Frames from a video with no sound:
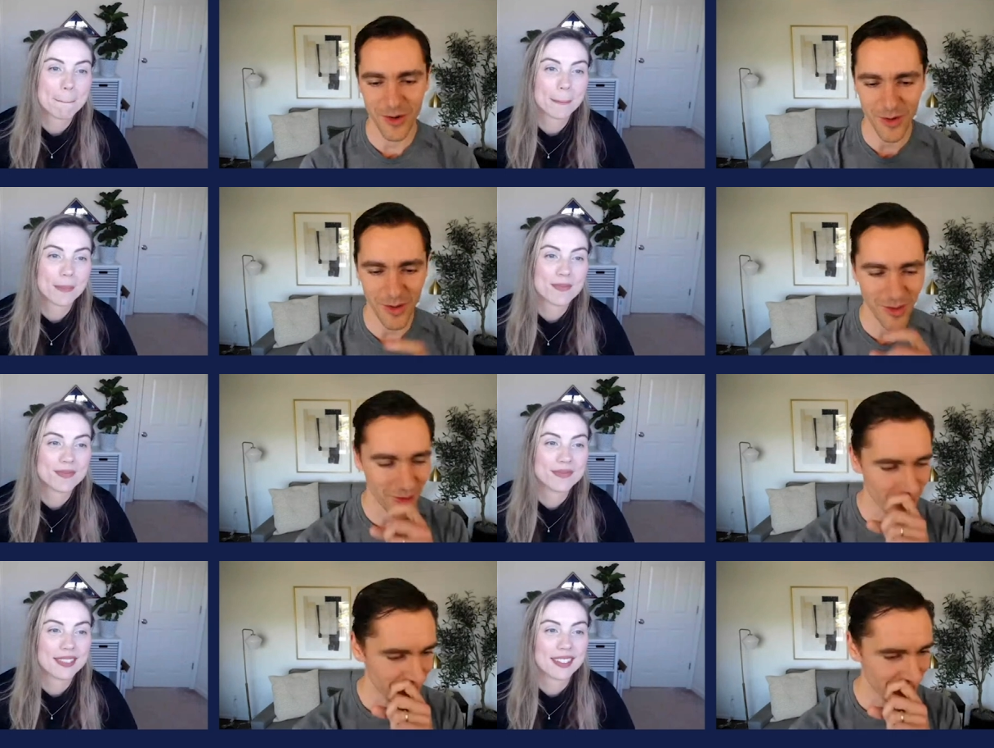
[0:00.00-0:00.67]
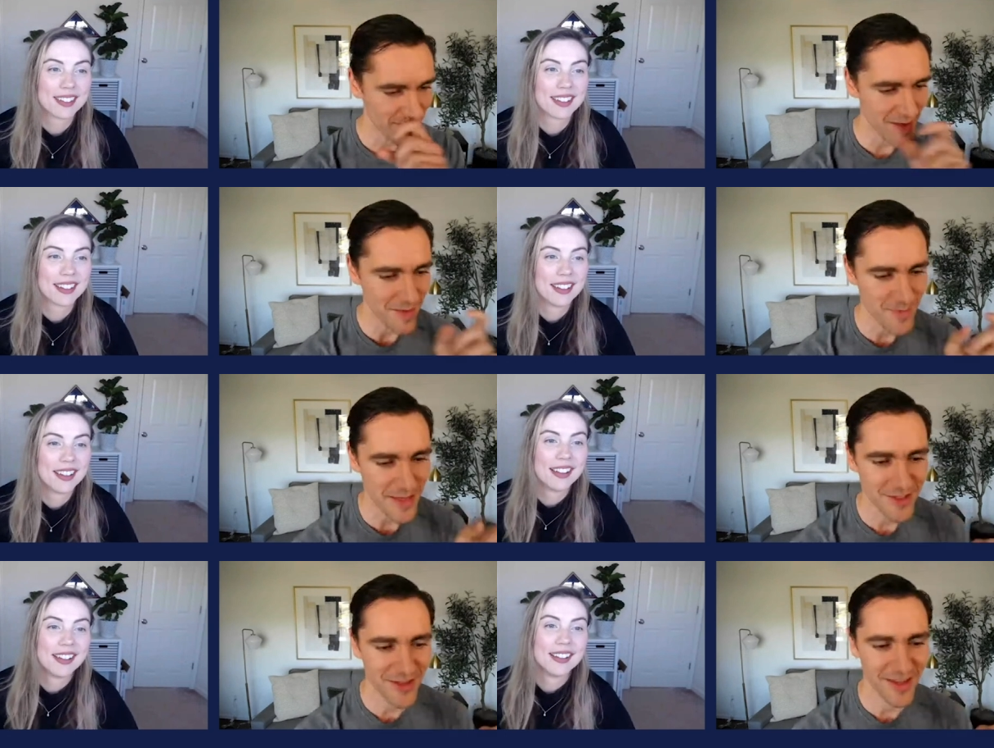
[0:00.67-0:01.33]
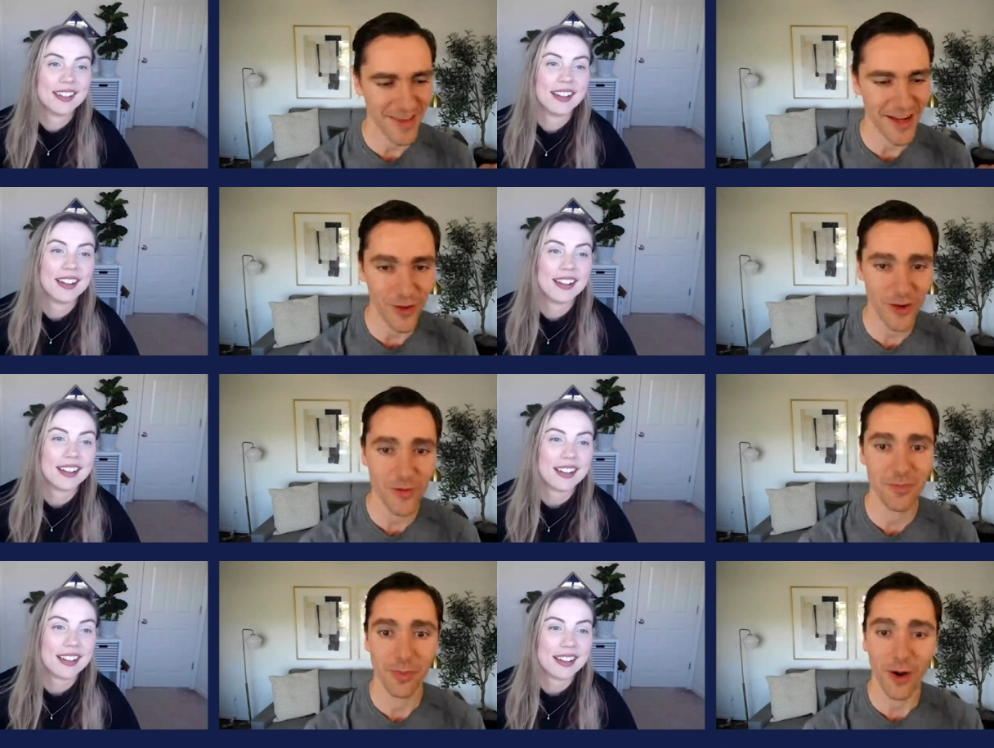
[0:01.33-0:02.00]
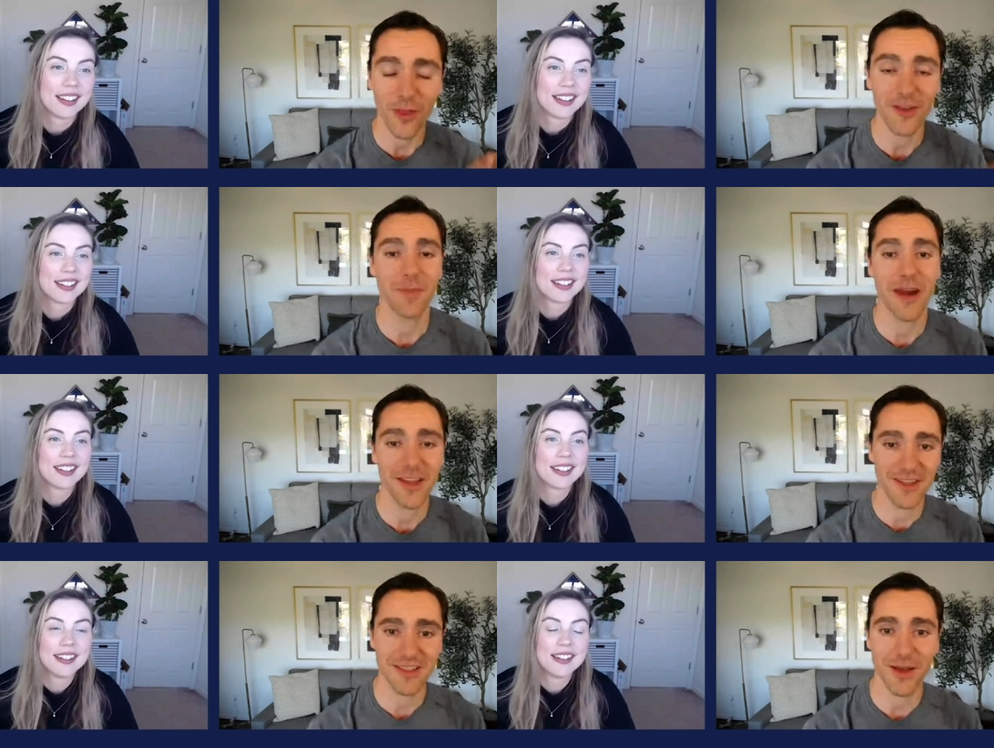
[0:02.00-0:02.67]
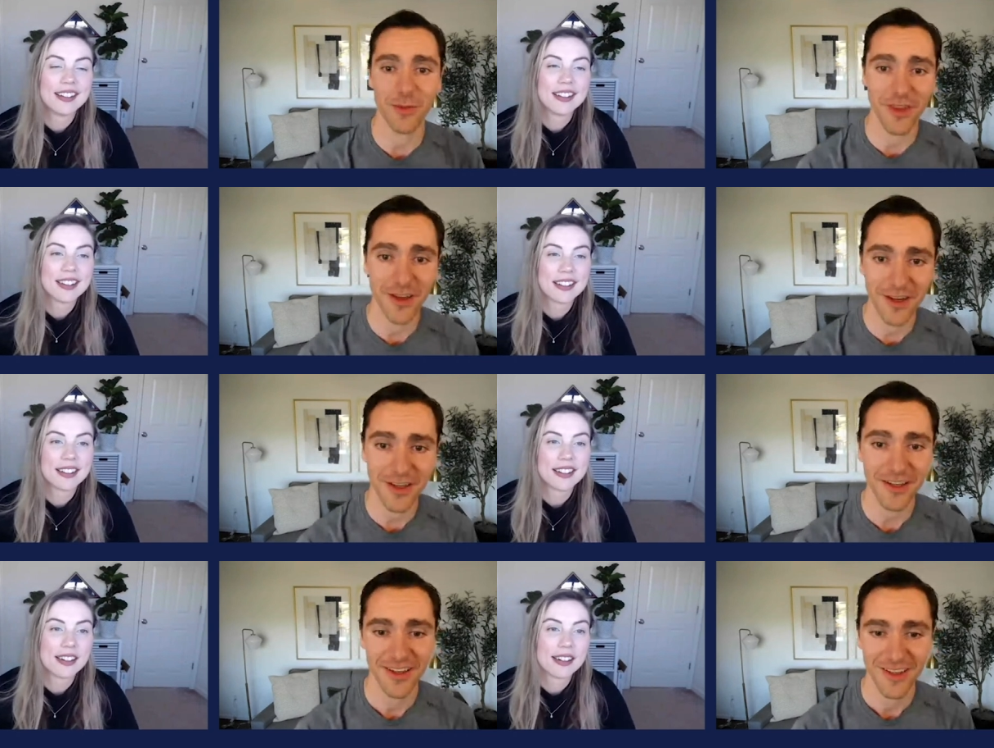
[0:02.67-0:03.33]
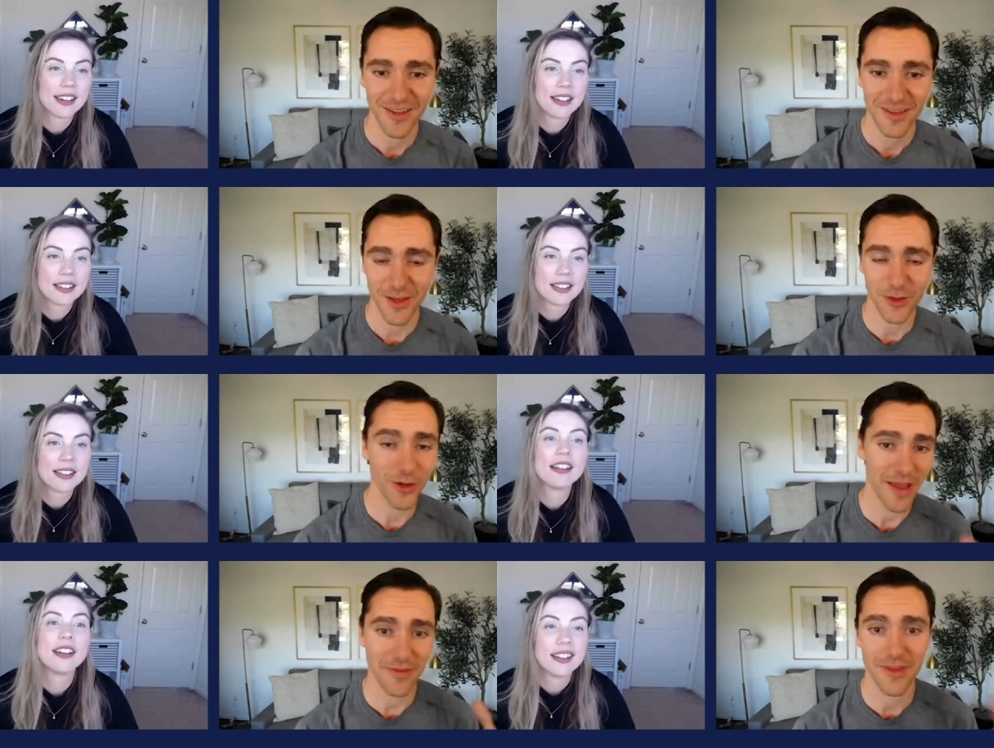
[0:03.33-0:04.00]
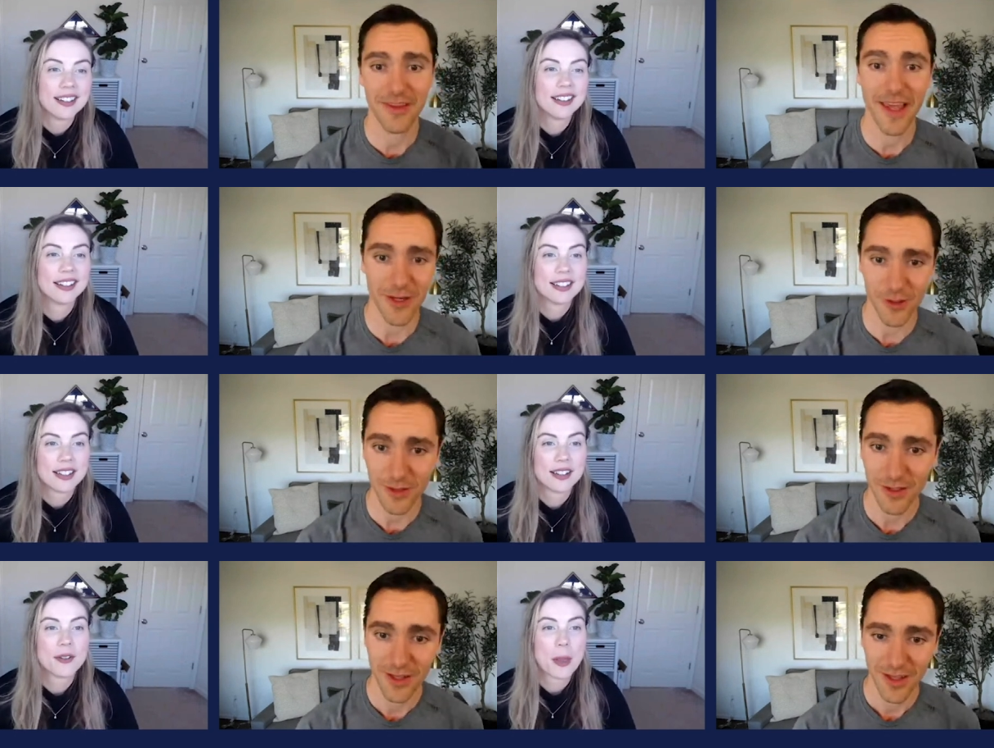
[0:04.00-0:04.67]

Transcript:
Speaker 1: know, the other day I, I mentioned that there are a lot of product managers out there that don't have the title,